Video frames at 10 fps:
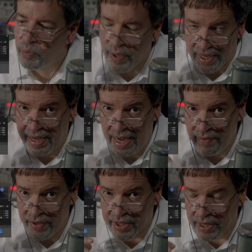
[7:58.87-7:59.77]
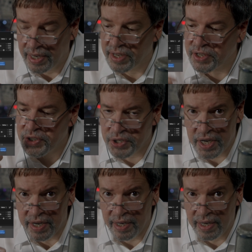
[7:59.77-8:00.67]
We can have it kind of
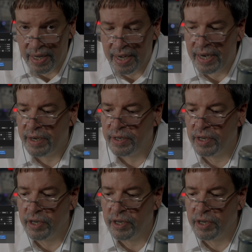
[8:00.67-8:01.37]
sit and